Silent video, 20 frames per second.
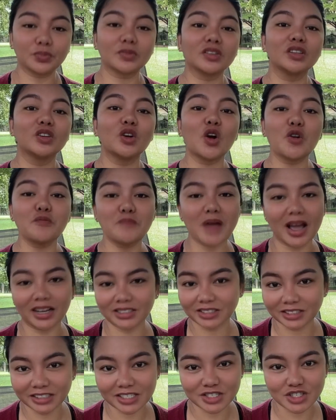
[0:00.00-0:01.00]
go back
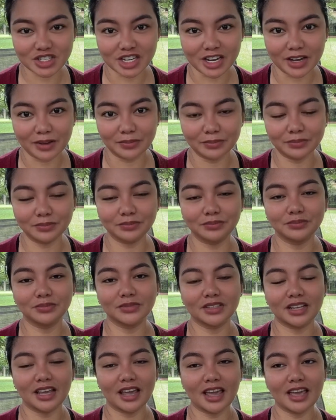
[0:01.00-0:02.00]
to the gym,
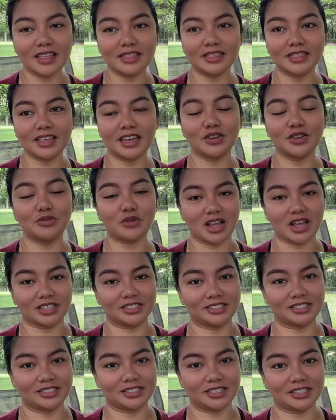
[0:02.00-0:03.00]
and then
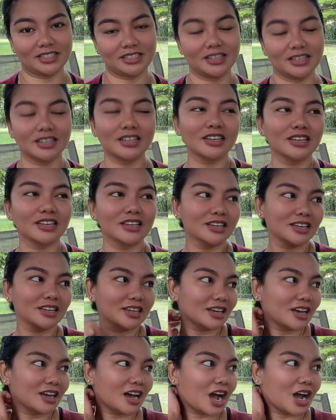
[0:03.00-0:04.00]
rest.
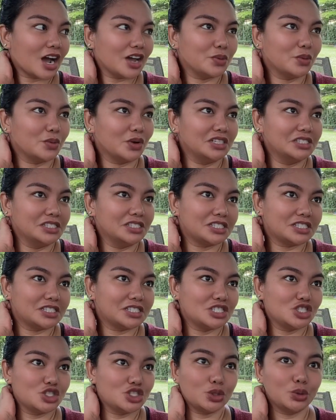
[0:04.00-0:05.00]
I was
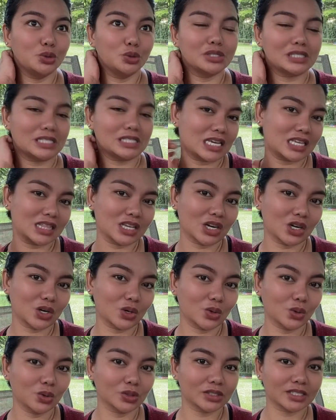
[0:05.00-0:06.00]
juicing the
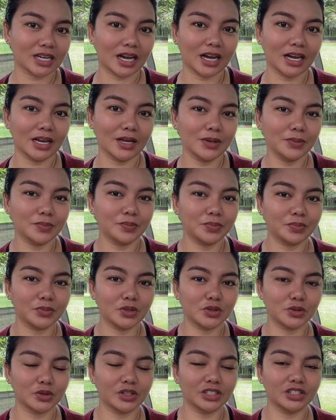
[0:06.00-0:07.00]
whole time
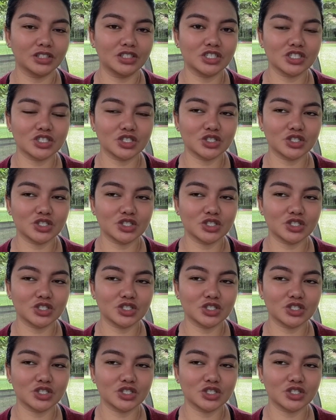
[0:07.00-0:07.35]
during this